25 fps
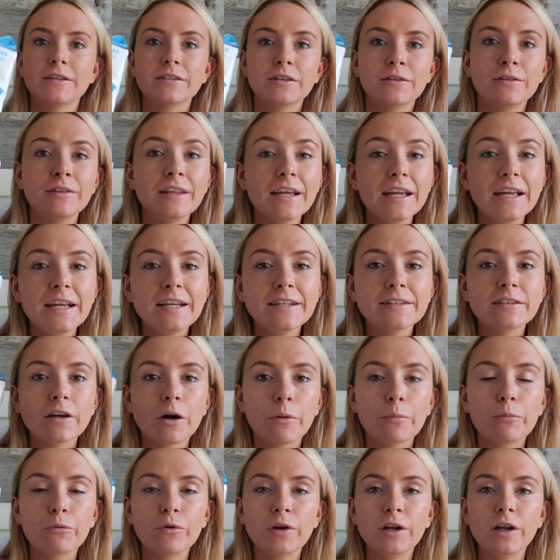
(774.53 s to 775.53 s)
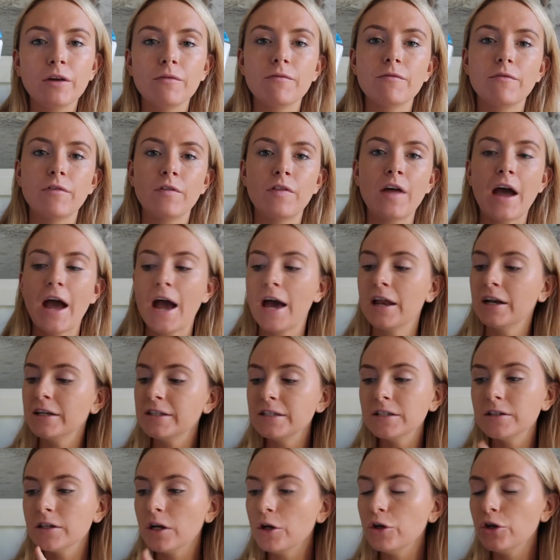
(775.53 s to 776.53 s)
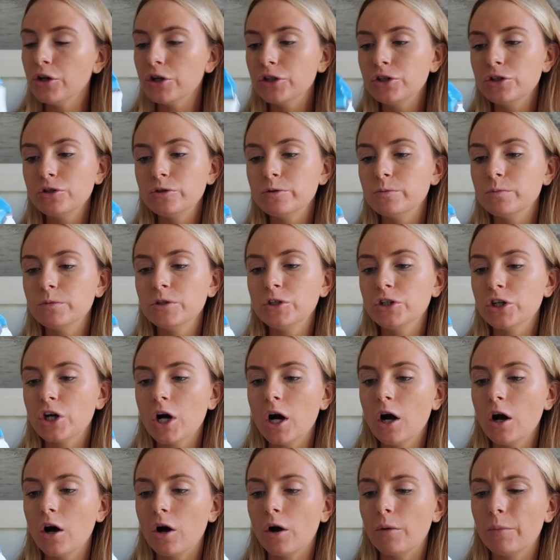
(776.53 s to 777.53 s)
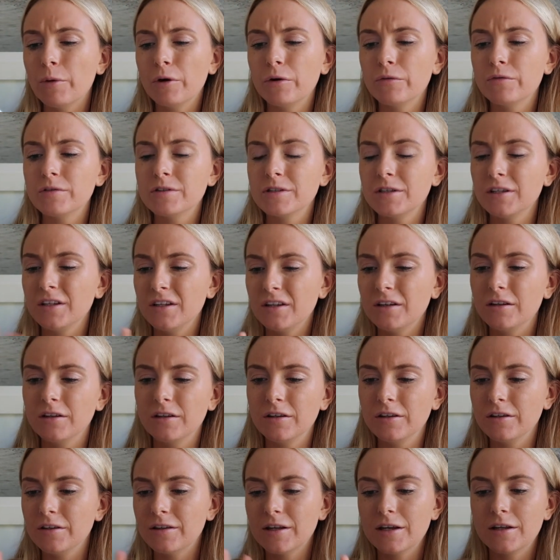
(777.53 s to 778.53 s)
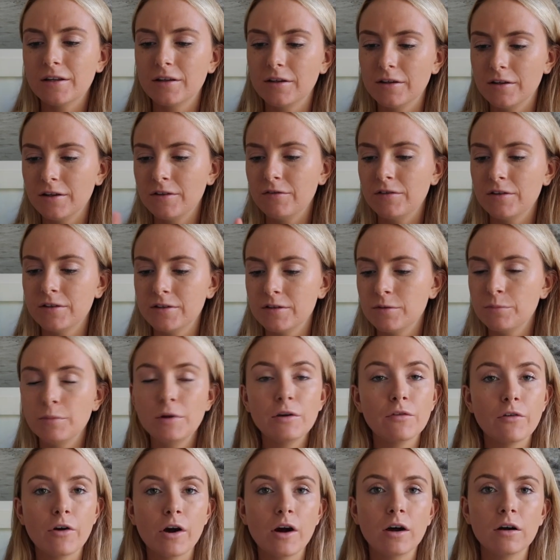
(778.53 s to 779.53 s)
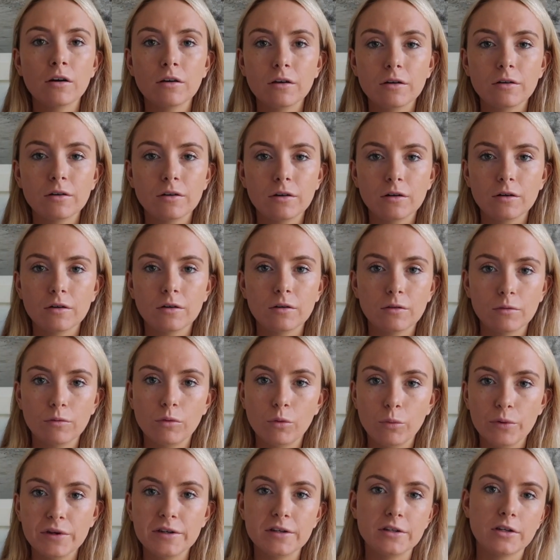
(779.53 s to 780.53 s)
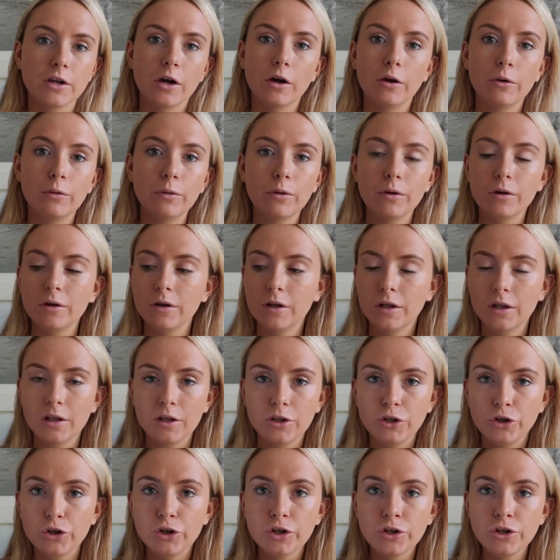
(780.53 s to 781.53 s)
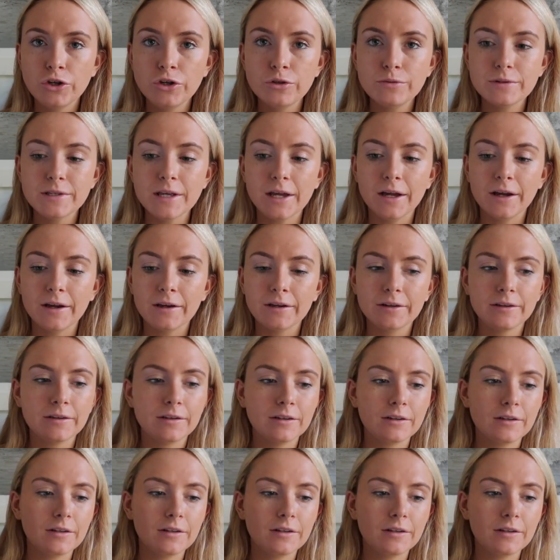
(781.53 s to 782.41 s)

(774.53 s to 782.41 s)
So these are brilliant for that. And I didn't know you could use them in your car, but obviously that if it's a mirror or a window, you can use it.